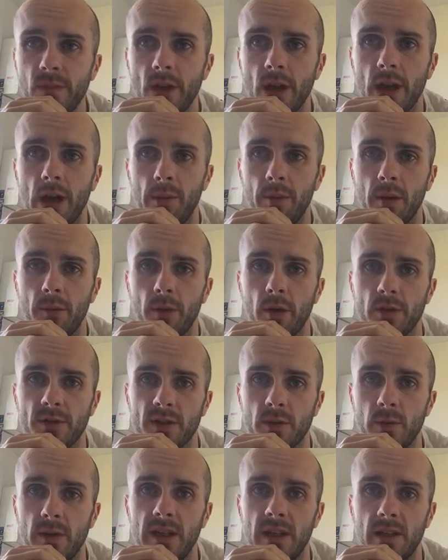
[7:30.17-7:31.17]
a couple of bottles
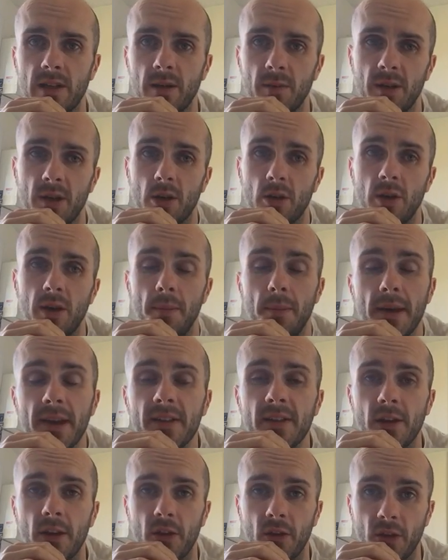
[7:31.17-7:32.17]
a week. I mean, you're going to
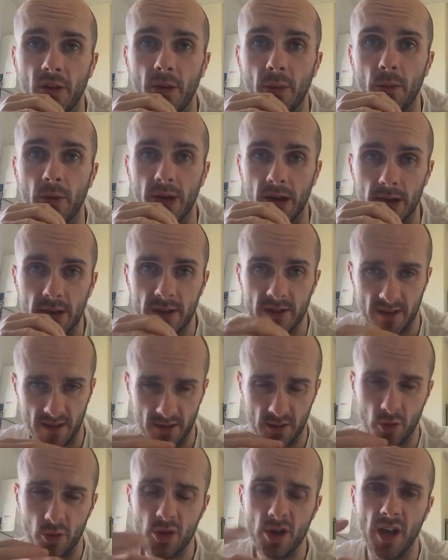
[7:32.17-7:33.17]
miss it in some way. There's a
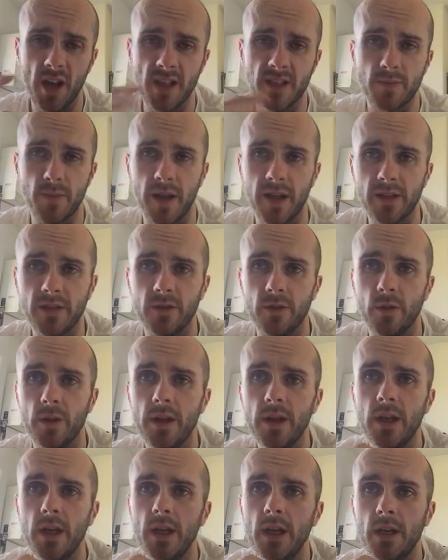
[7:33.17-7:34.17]
social aspect to
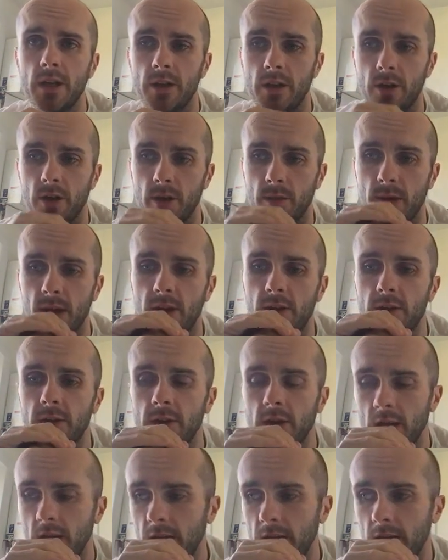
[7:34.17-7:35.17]
it that you're going to
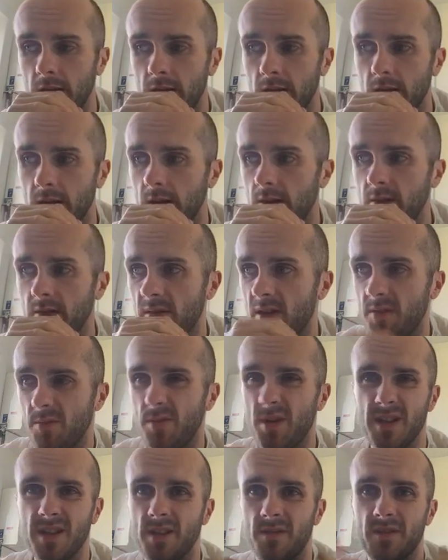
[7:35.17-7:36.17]
miss. It
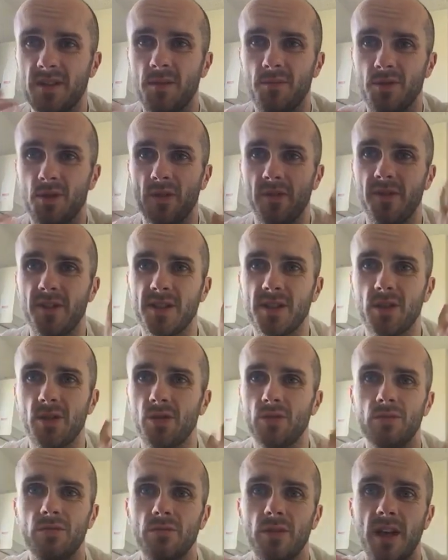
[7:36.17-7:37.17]
must have some sort of
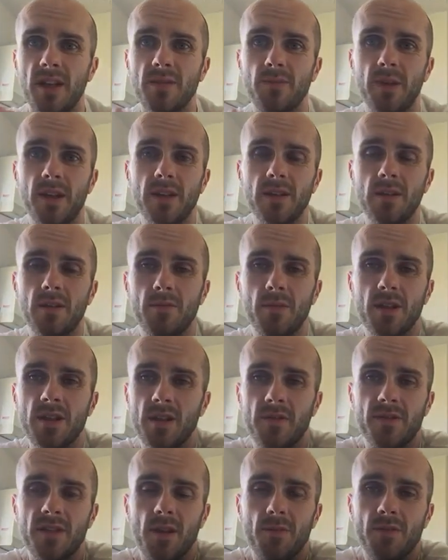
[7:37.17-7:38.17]
physical aspect. It must
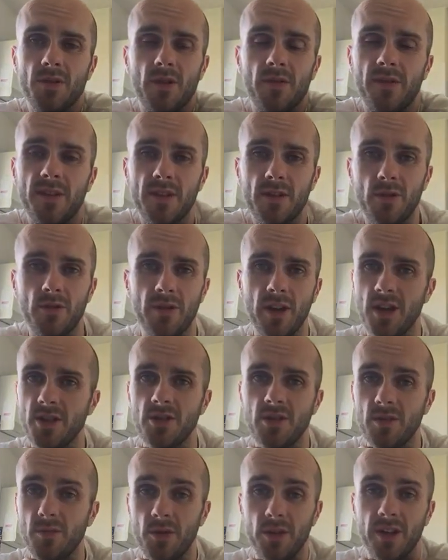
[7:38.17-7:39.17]
have some sort of physical
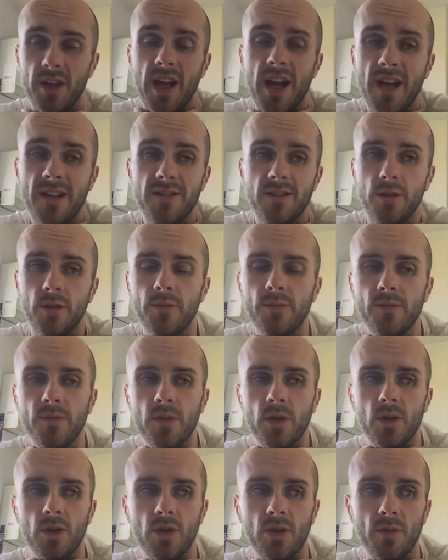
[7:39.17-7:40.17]
reaction to your body. It has to.
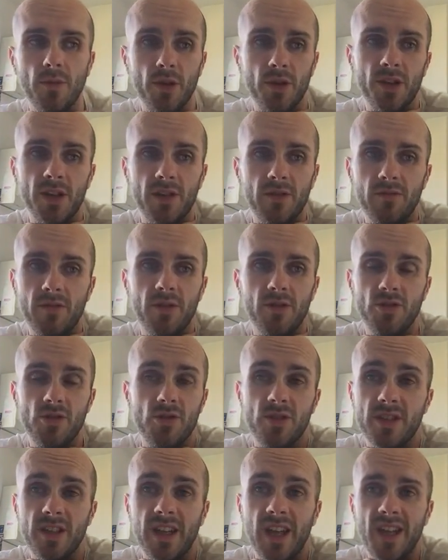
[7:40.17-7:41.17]
You know, your body is
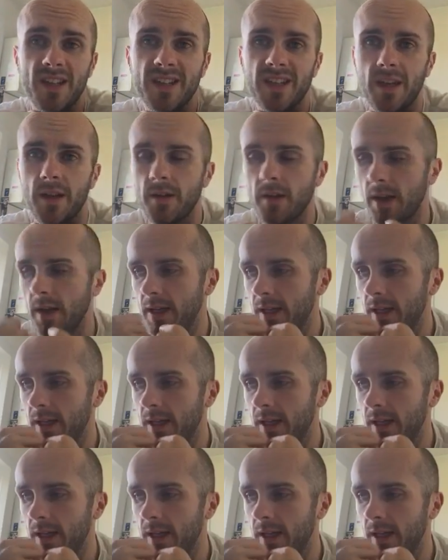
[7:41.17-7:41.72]
used to getting it.